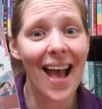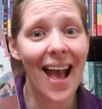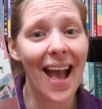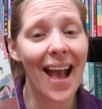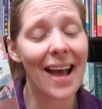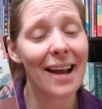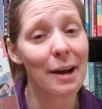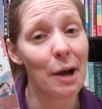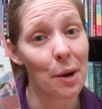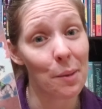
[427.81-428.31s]

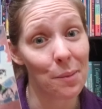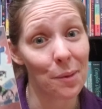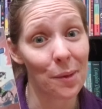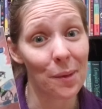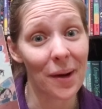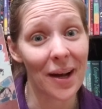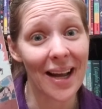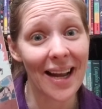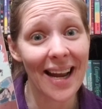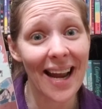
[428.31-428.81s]
and a
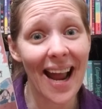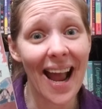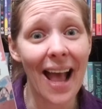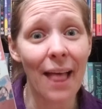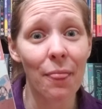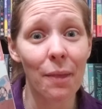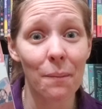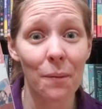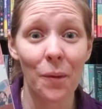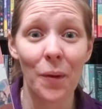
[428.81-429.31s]
boy,
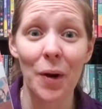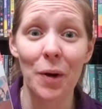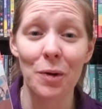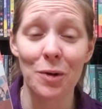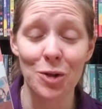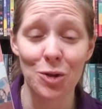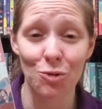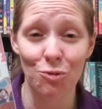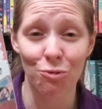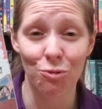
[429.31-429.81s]
and the boy
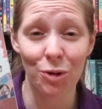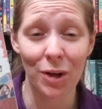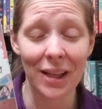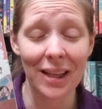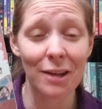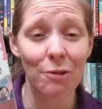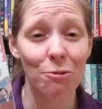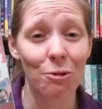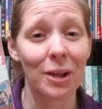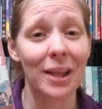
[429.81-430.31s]
is
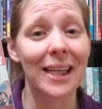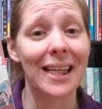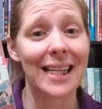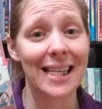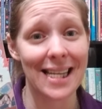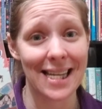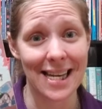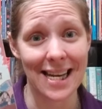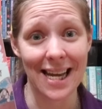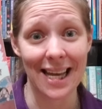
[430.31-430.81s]
really, really
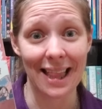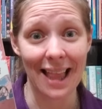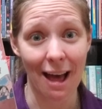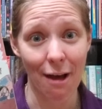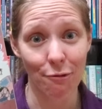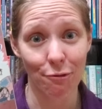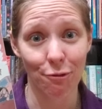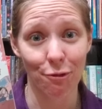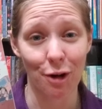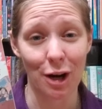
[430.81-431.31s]
needing
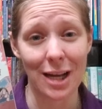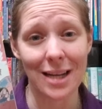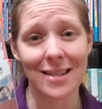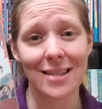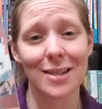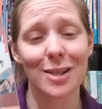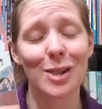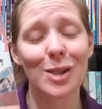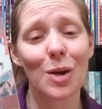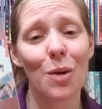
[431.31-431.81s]
that friend.